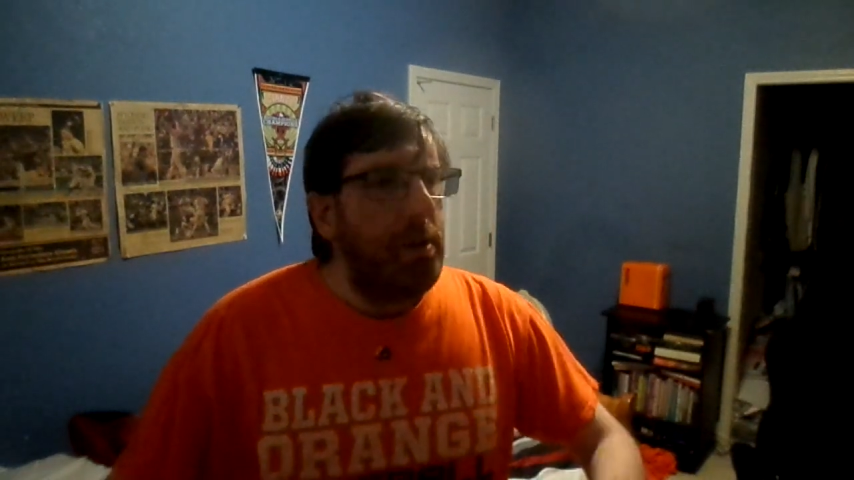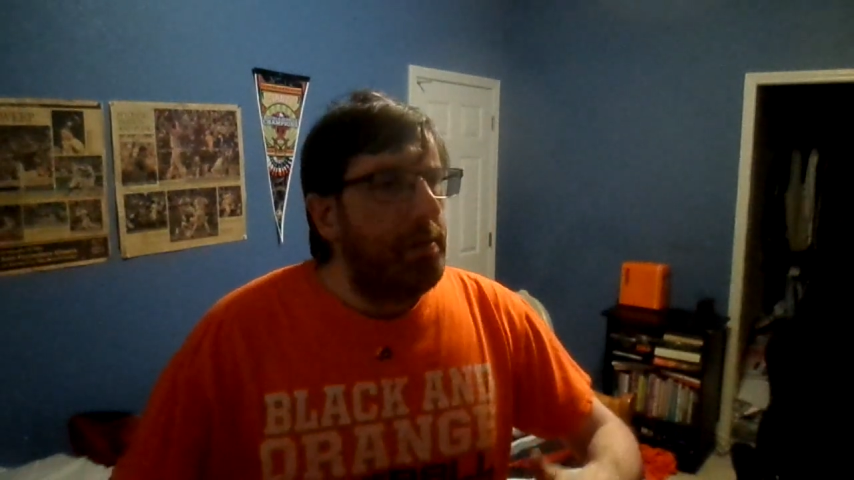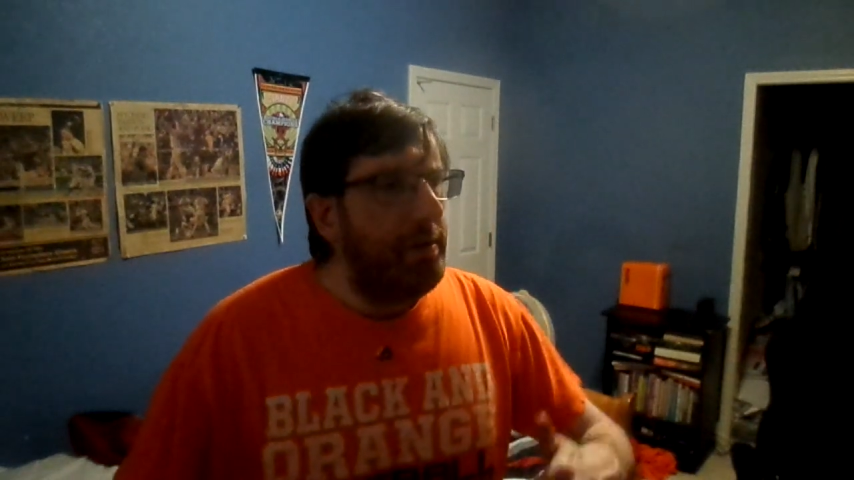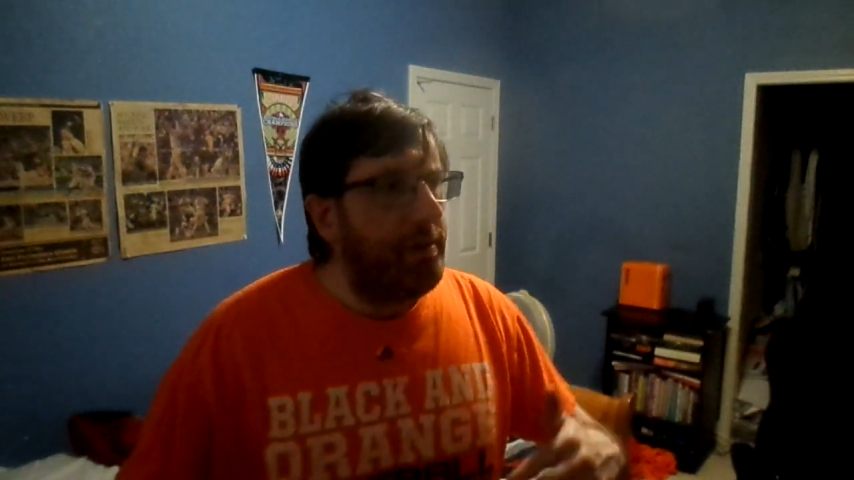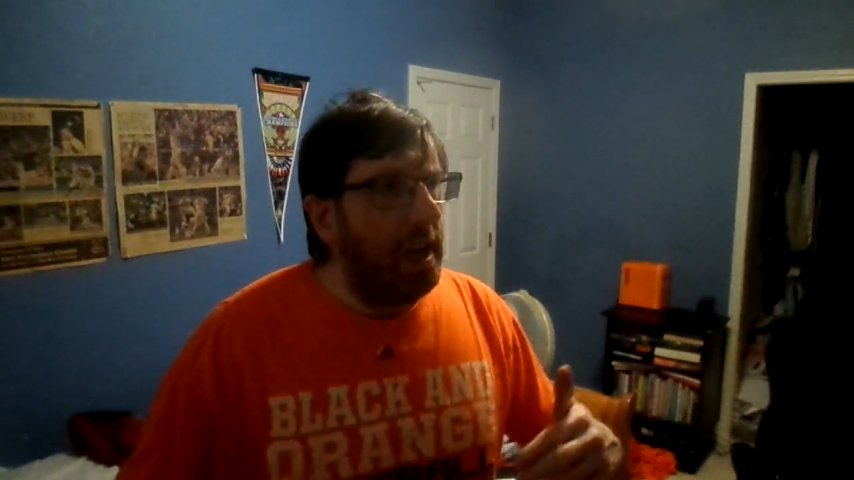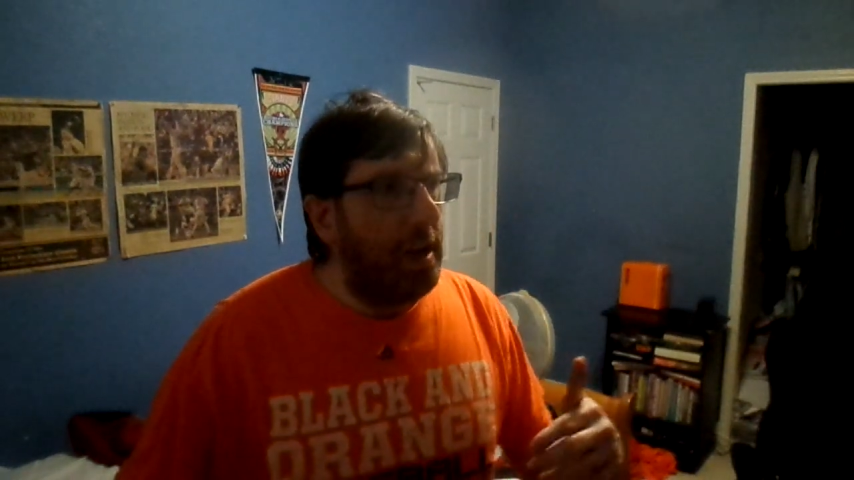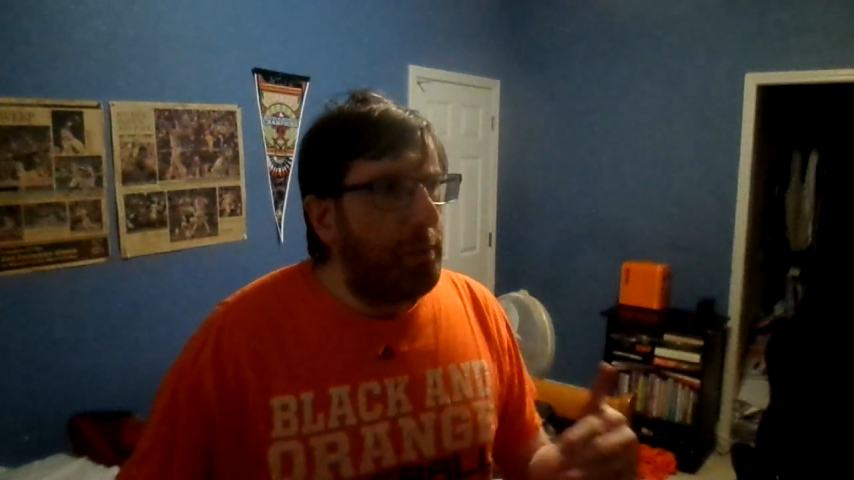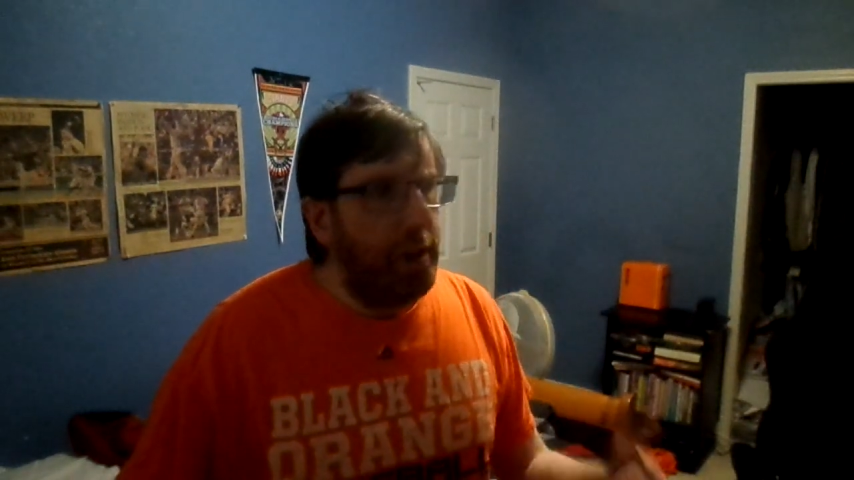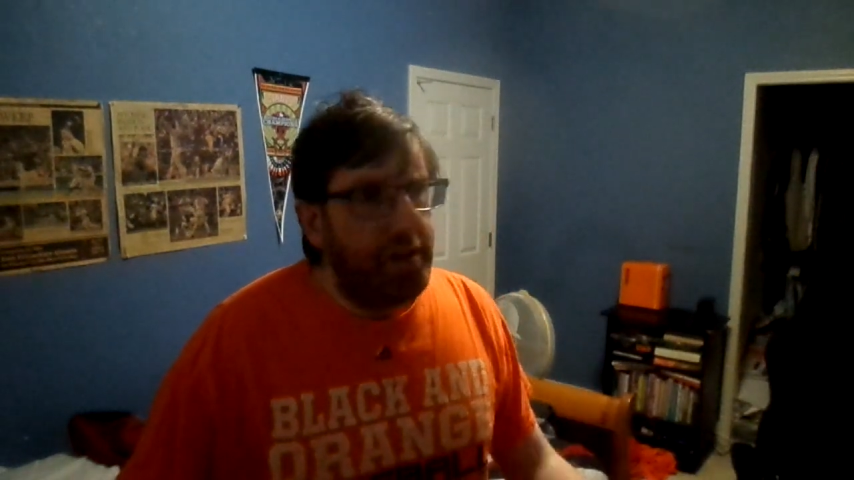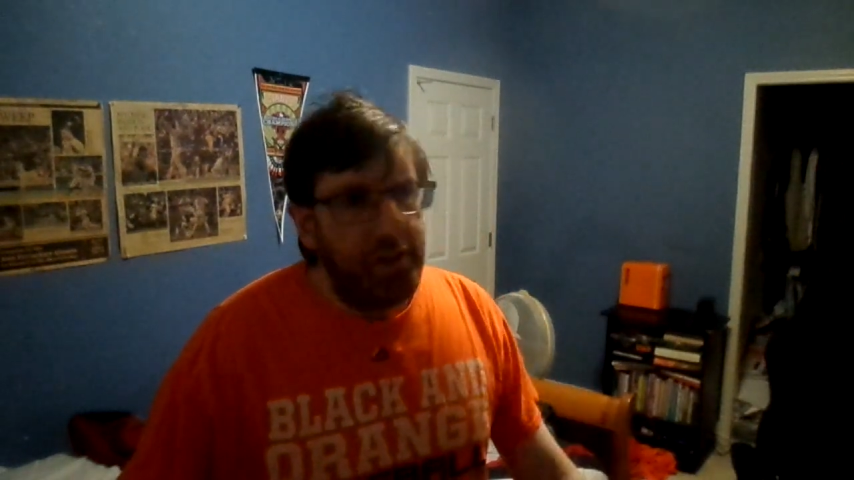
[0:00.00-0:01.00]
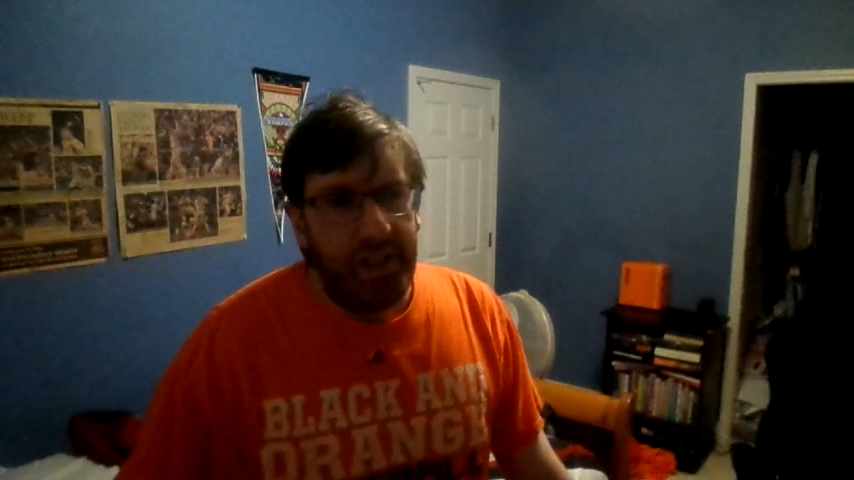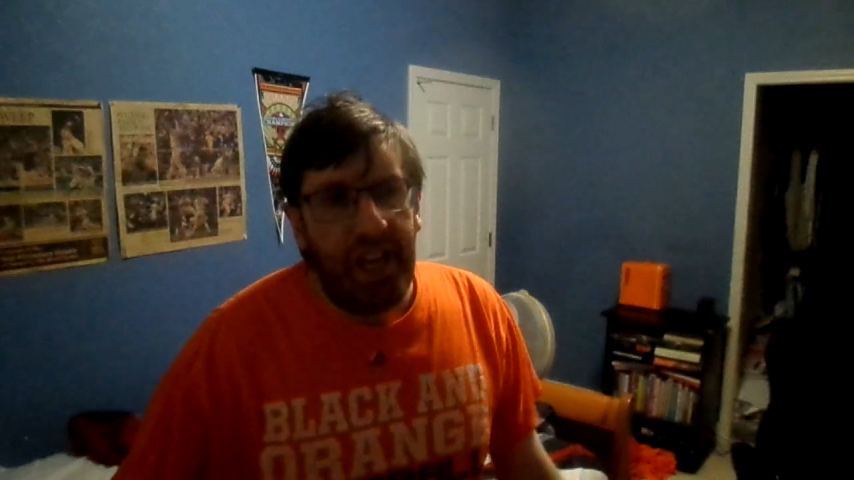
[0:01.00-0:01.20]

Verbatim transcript: We've got a weekly